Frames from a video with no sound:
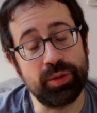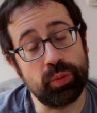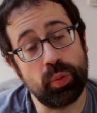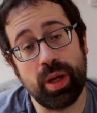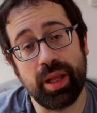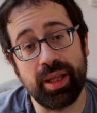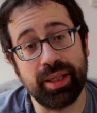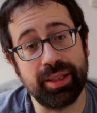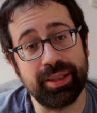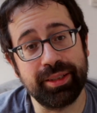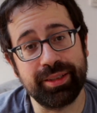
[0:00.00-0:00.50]
as
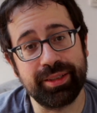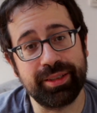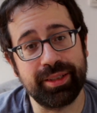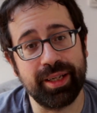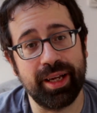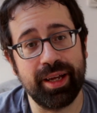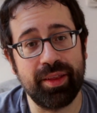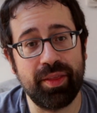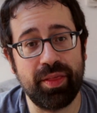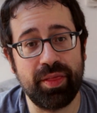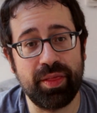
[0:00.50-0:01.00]
well as
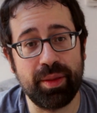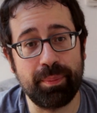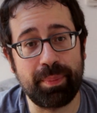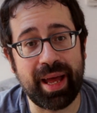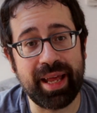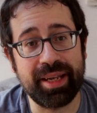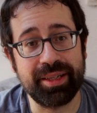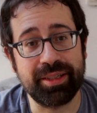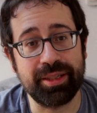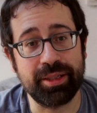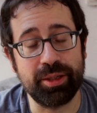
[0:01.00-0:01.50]
the
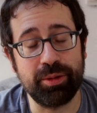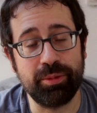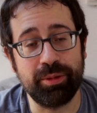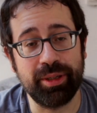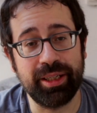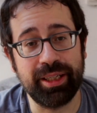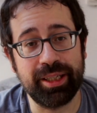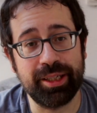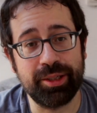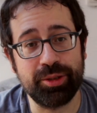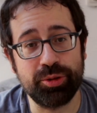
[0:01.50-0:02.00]
bands that you
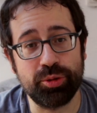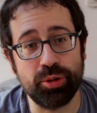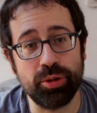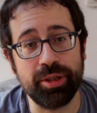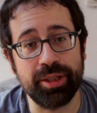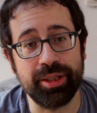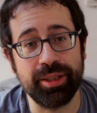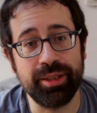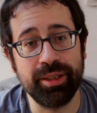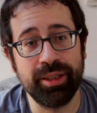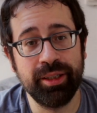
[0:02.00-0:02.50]
really
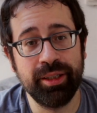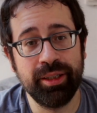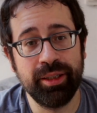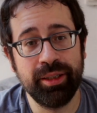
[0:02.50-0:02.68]
enjoyed.